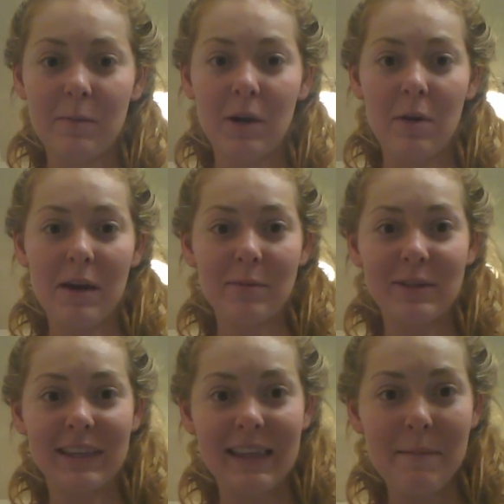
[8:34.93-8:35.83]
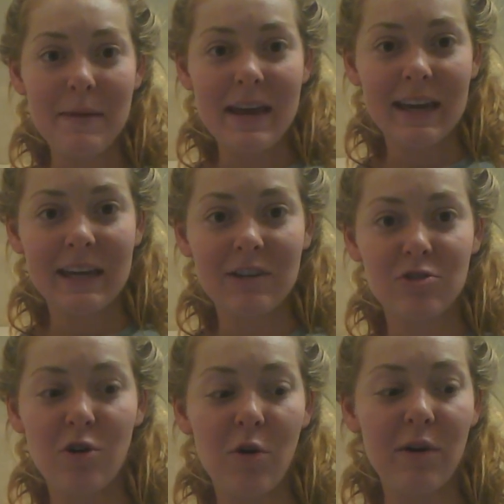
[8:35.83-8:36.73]
going to be able to limit and
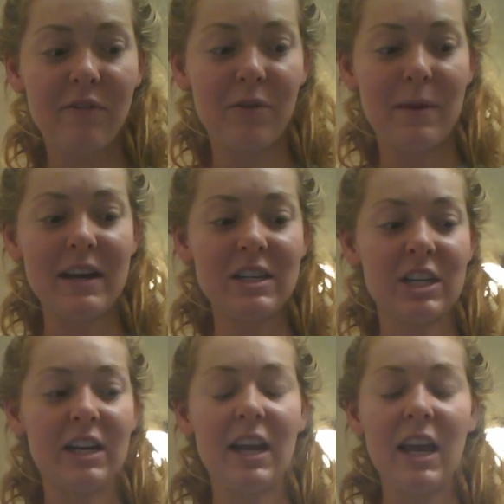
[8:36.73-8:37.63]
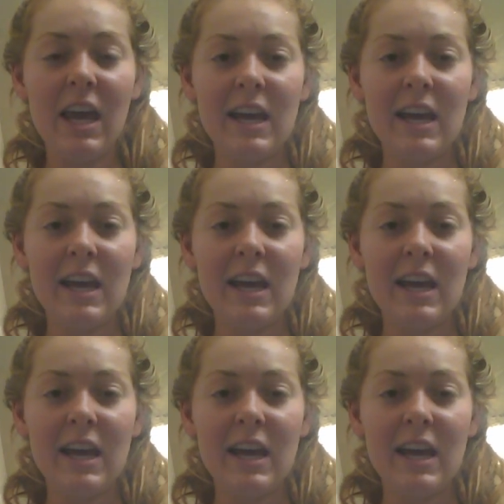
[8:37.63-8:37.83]
control inflammation